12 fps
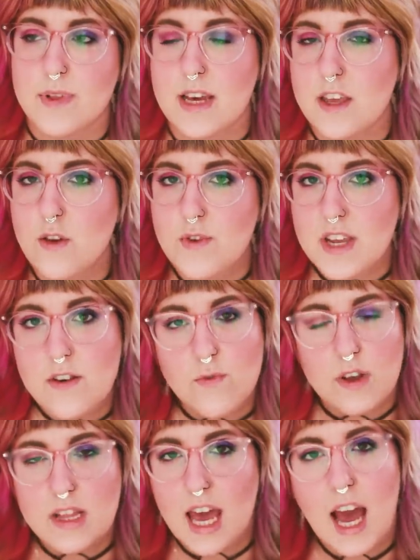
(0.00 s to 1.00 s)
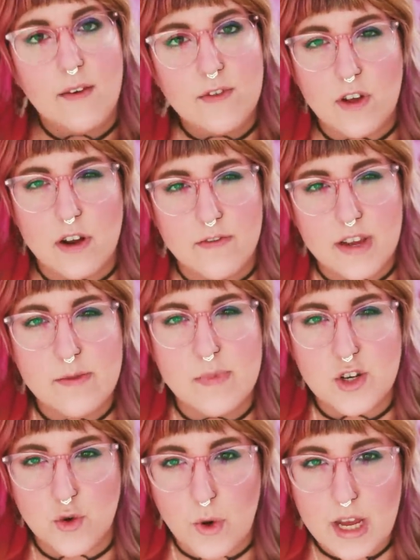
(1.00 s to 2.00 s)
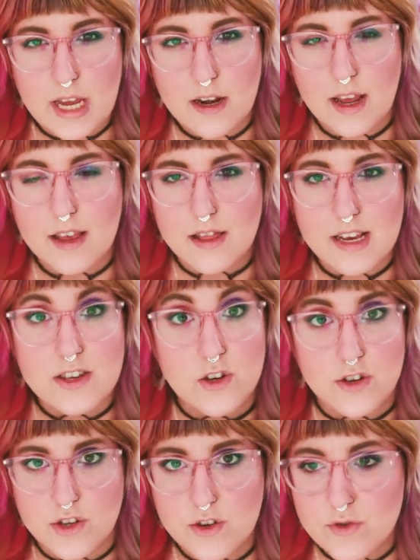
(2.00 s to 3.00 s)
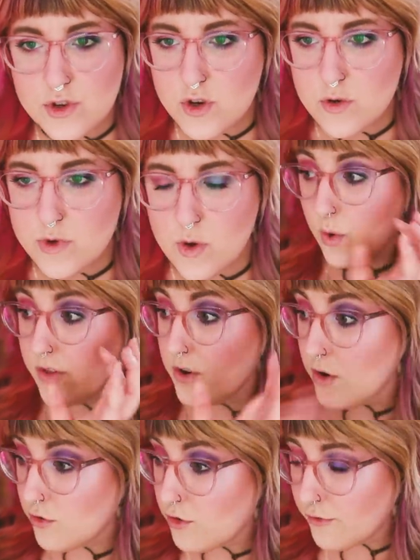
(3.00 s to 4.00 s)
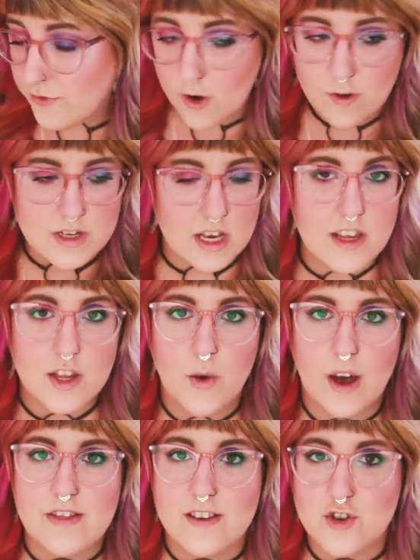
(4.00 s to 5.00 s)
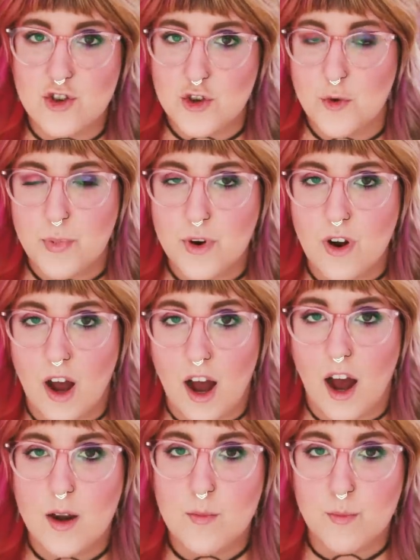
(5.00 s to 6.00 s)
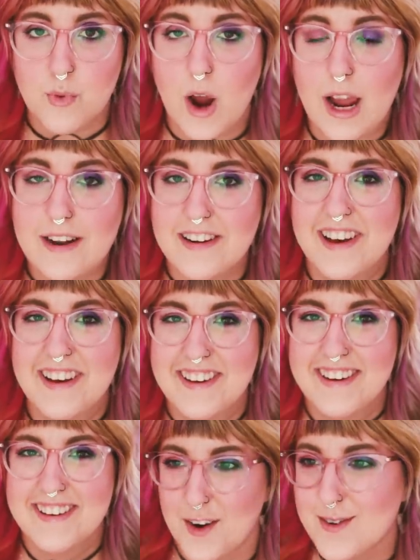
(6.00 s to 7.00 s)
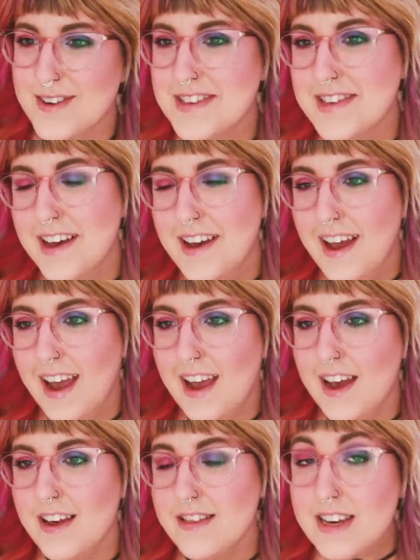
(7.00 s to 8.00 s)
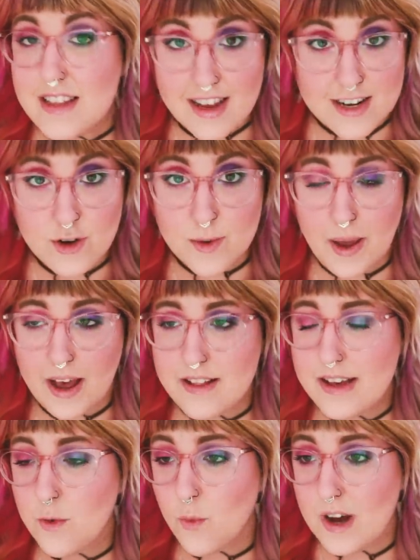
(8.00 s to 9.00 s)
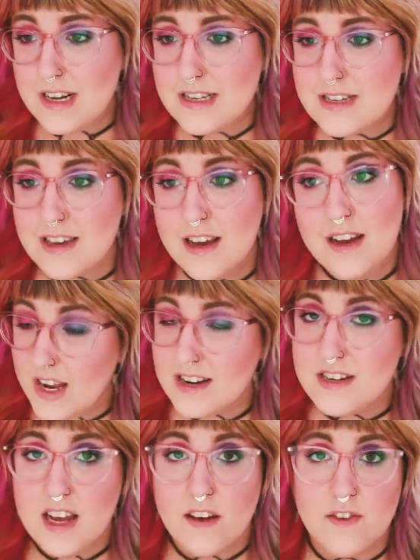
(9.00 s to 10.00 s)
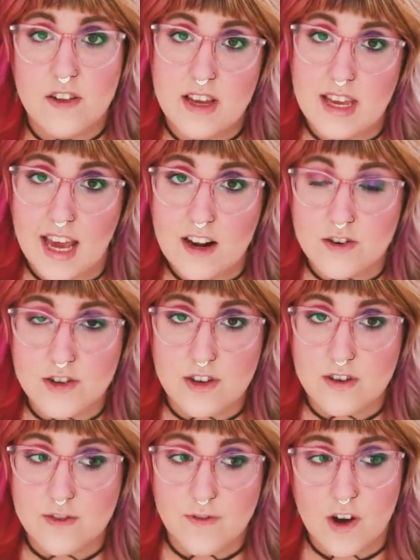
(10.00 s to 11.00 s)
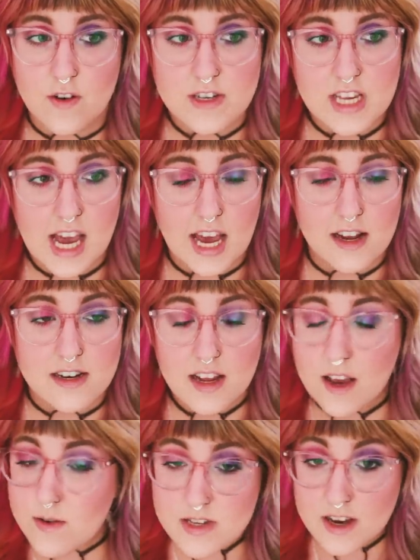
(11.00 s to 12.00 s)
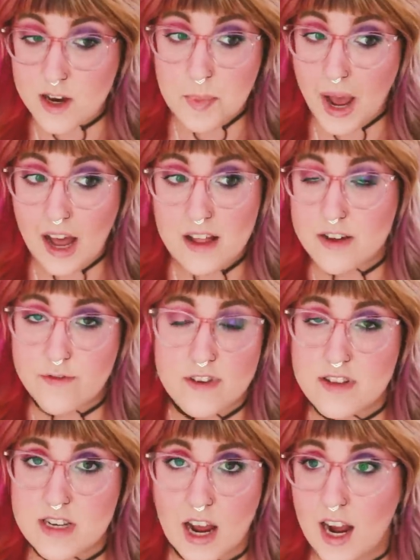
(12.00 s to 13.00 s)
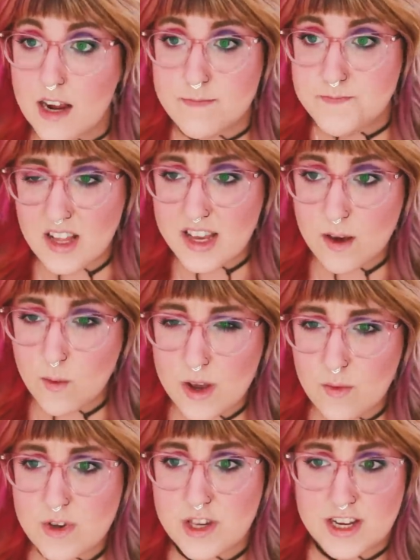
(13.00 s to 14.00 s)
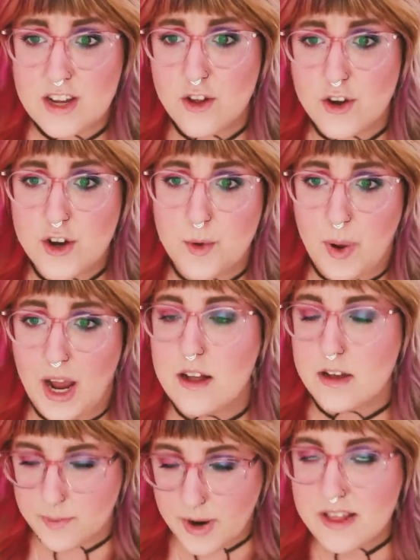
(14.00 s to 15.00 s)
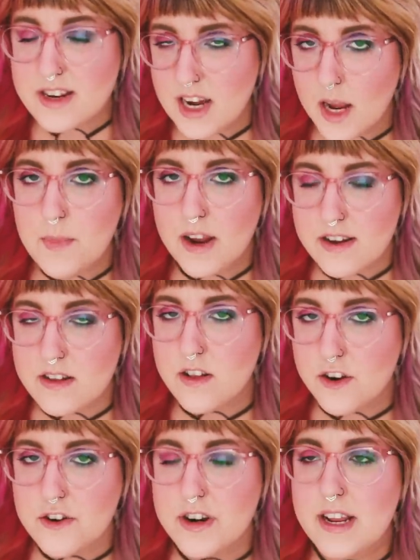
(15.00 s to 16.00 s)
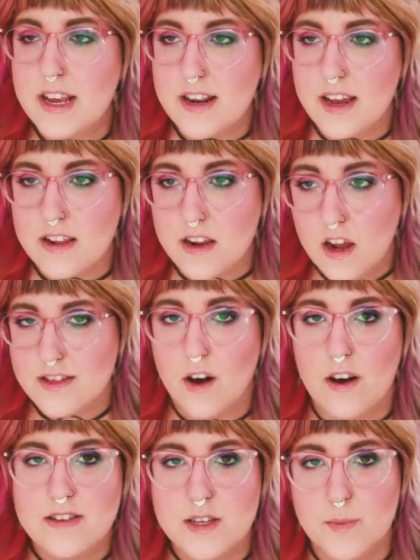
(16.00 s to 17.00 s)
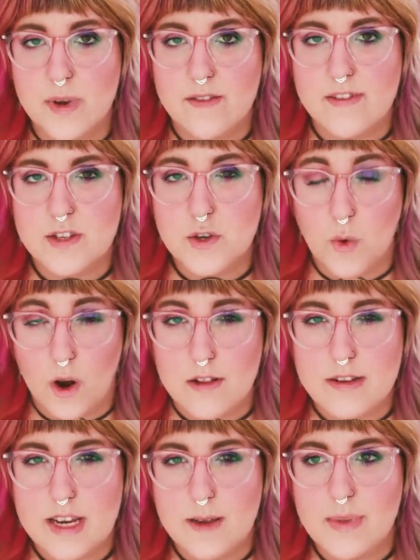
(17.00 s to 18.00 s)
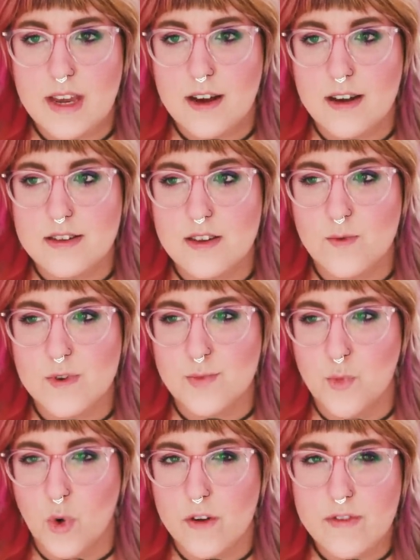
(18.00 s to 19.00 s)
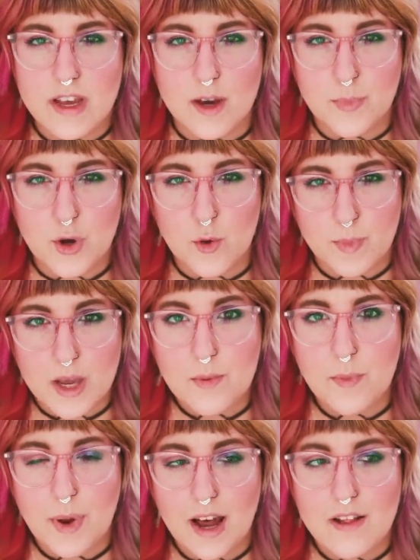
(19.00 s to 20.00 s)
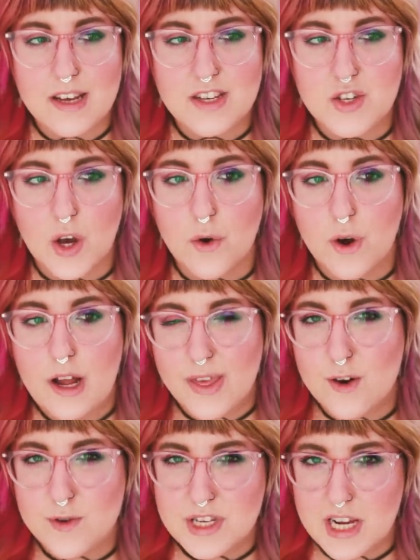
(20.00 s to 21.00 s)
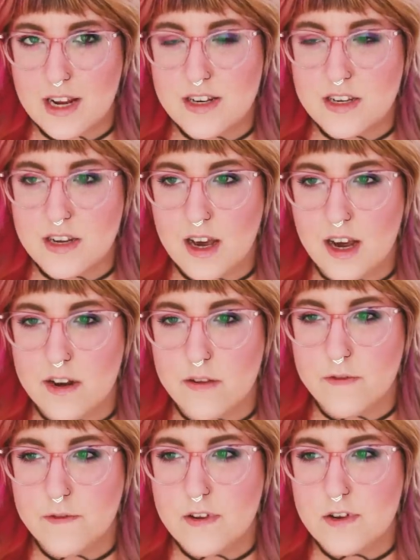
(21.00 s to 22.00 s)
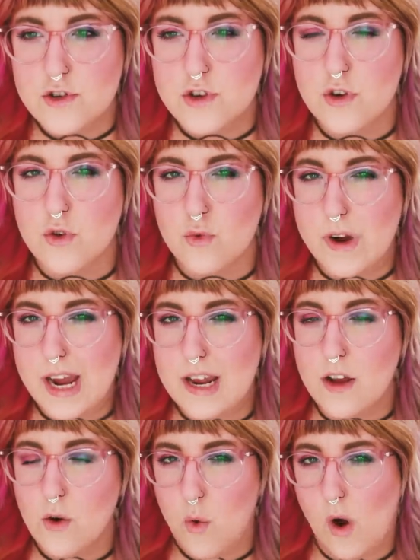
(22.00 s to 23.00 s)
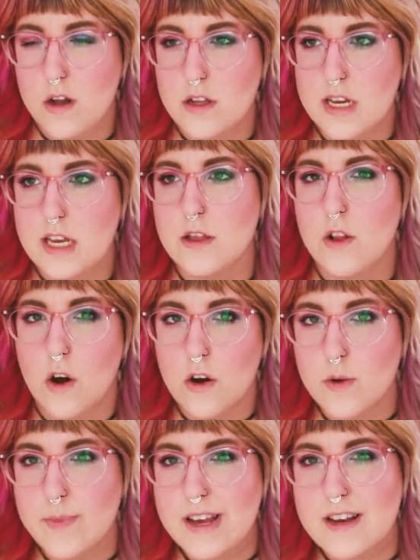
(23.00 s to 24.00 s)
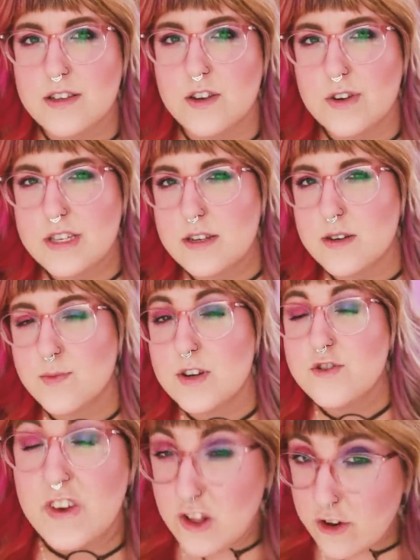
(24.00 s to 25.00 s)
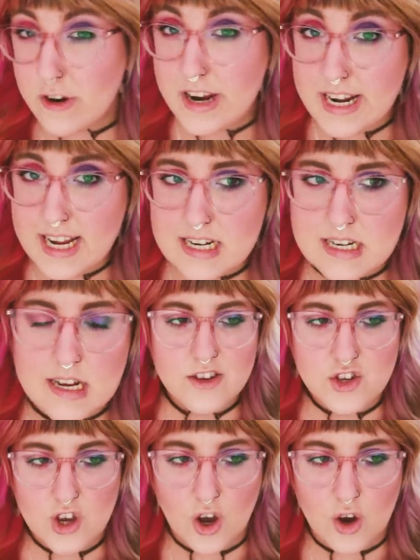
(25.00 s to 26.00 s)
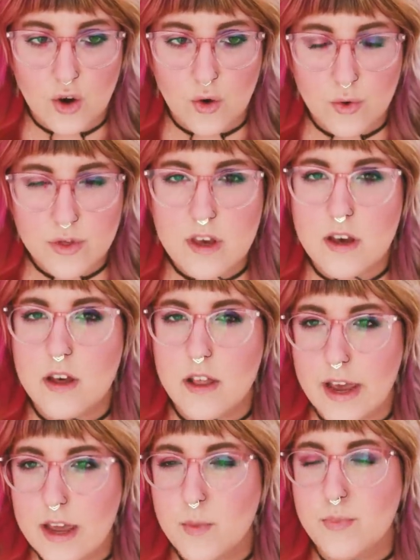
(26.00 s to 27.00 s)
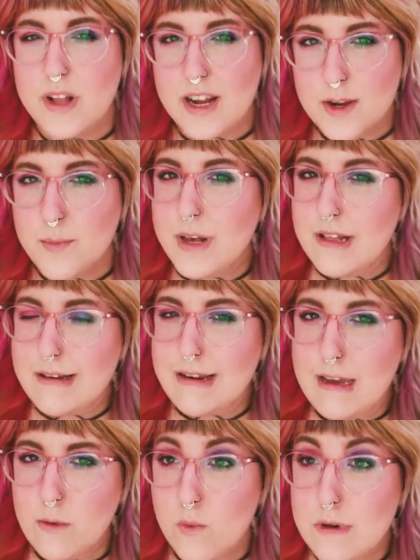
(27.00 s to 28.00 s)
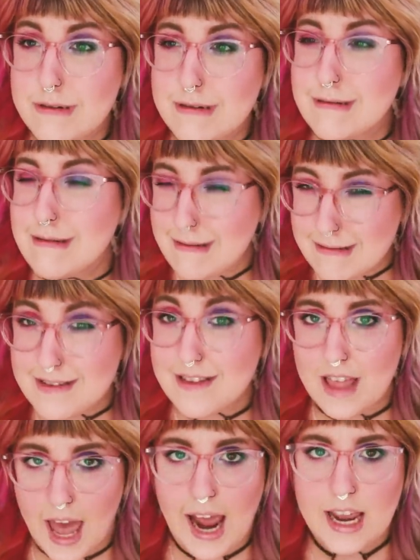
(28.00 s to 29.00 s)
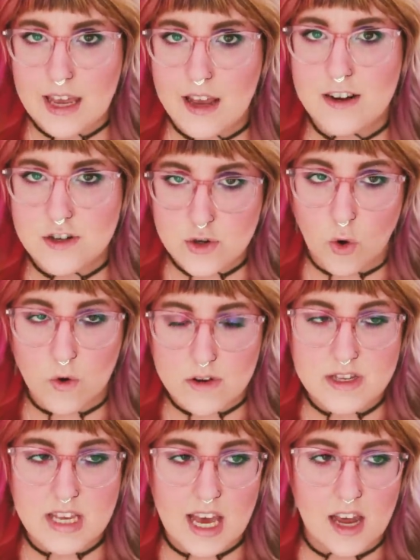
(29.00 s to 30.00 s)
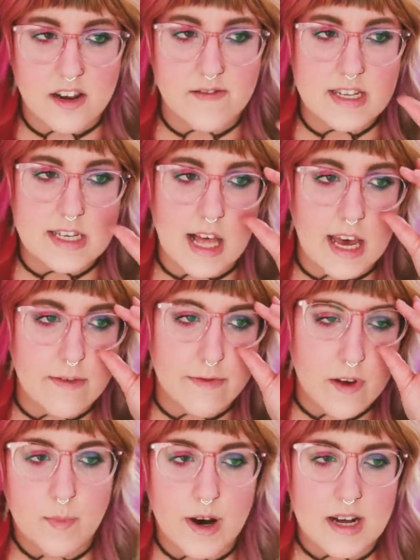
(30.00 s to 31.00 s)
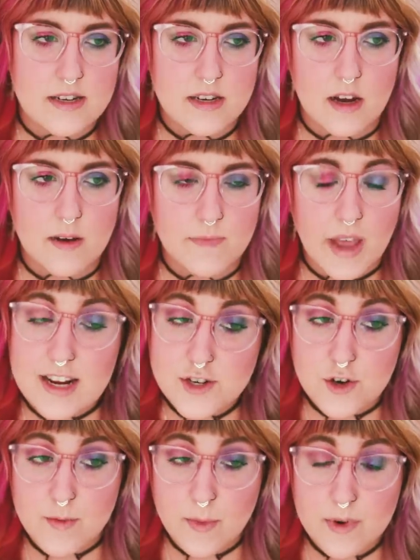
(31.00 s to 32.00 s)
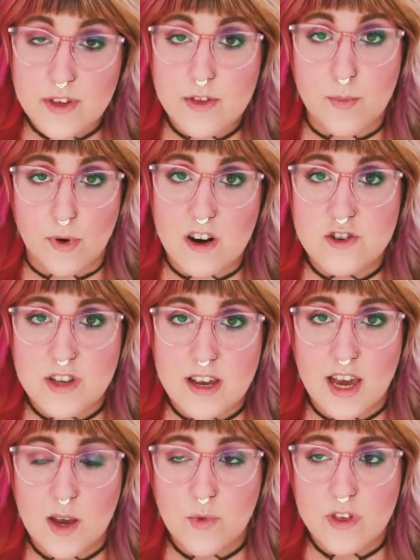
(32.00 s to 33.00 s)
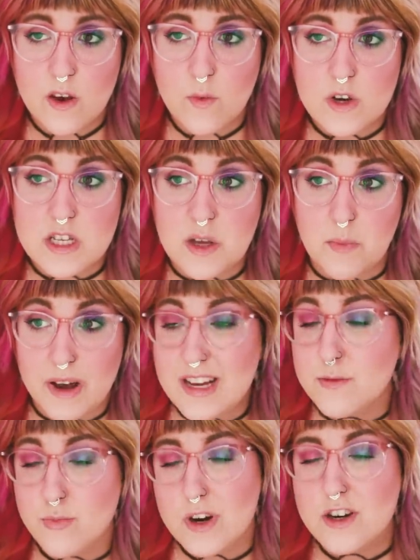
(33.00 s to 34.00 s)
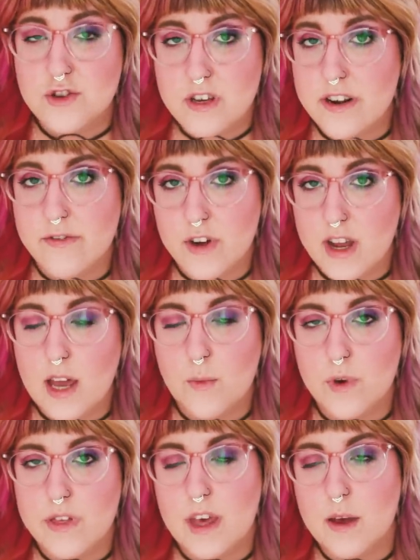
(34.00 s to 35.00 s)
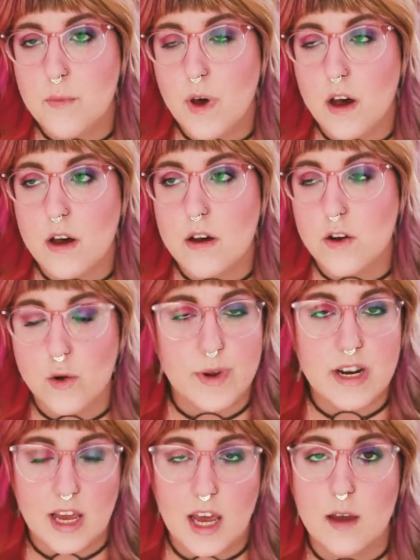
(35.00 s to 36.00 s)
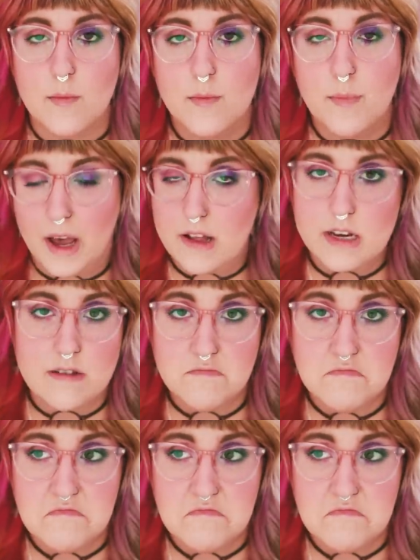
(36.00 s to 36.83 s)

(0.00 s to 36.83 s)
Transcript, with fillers: Like, you didn't really have a lot of in-between, at least on YouTube. You, you had the neutral folks, and then you had the super hot, bright folks. And the Electric Palette was definitely catered to those folks, and it was a good palette for the time. Like, it, it was still a good palette. By the time I decluttered it, it had lost a bit of its quality because it was more of like a pure pigment palette, so those tend to kind of degrade in quality longer because there isn't as much filler in it. So the like blendability was lacking towards the end of its life. But um, I do remember that the brush that came with it was the best brush that ever came with a uh, Urban Decay palette.